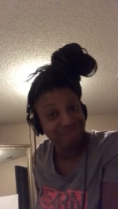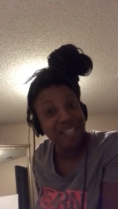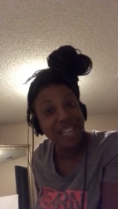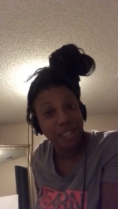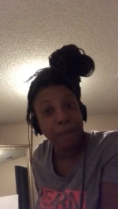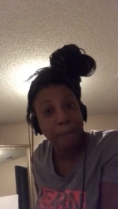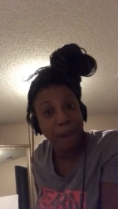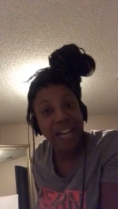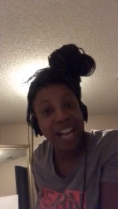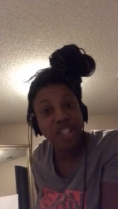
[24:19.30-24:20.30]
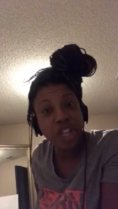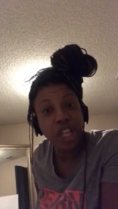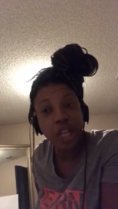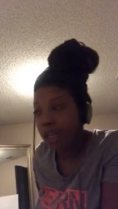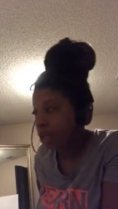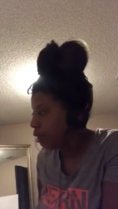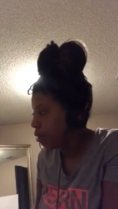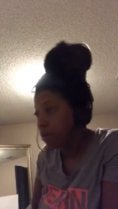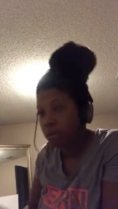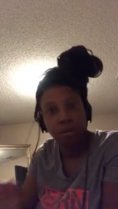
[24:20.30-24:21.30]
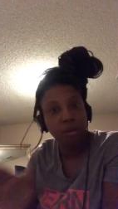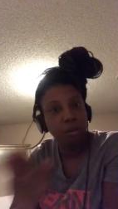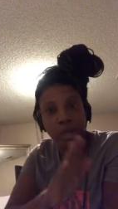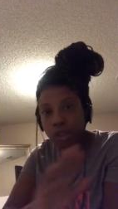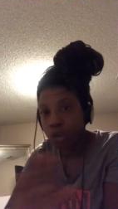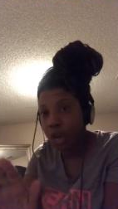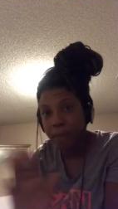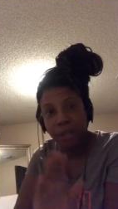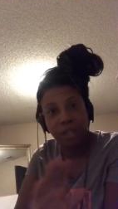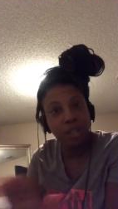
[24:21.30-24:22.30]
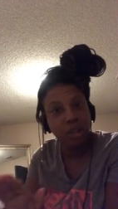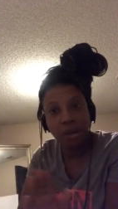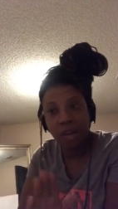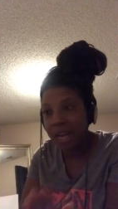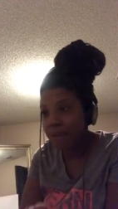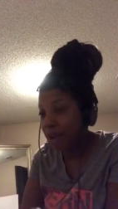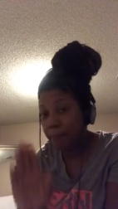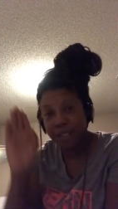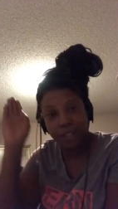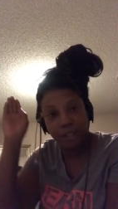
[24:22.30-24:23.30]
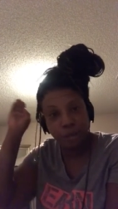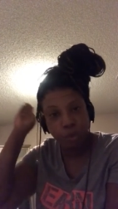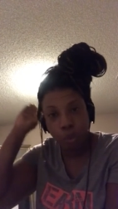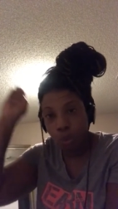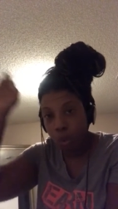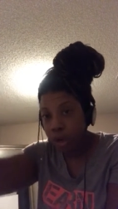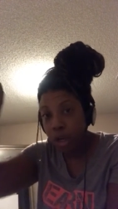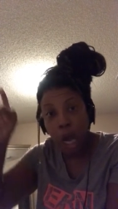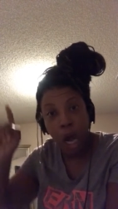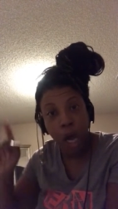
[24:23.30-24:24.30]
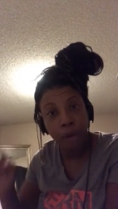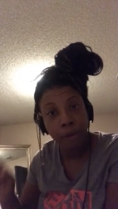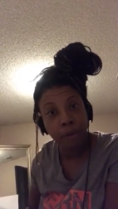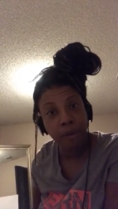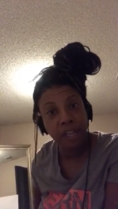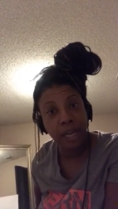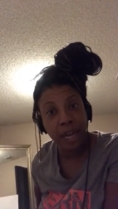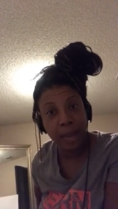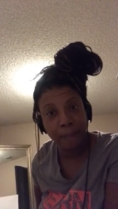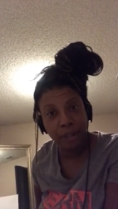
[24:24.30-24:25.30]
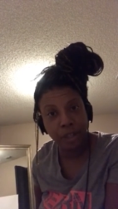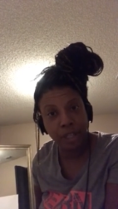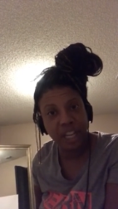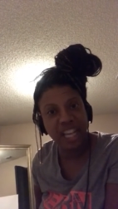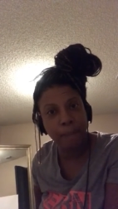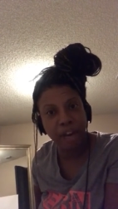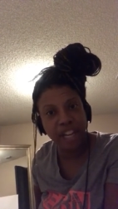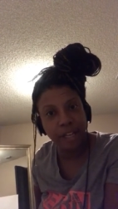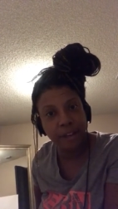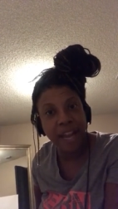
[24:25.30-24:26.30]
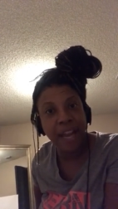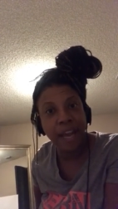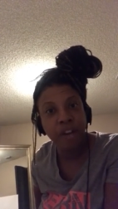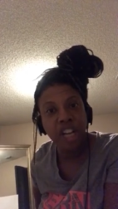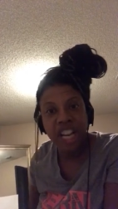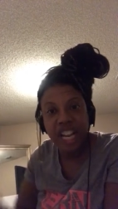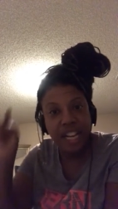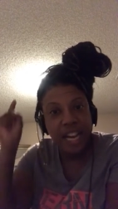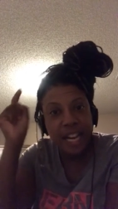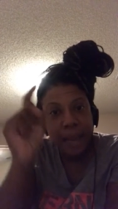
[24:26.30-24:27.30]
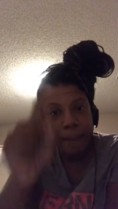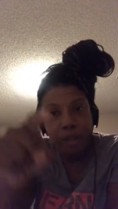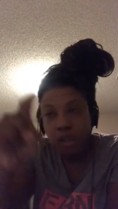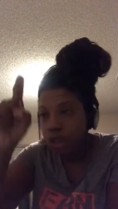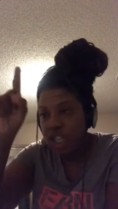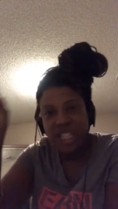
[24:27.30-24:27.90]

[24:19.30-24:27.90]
Ask me about it, I tell you. When it start happening to your life, I swear to God, let it happen to you. Let it break you down. Let it happen to you.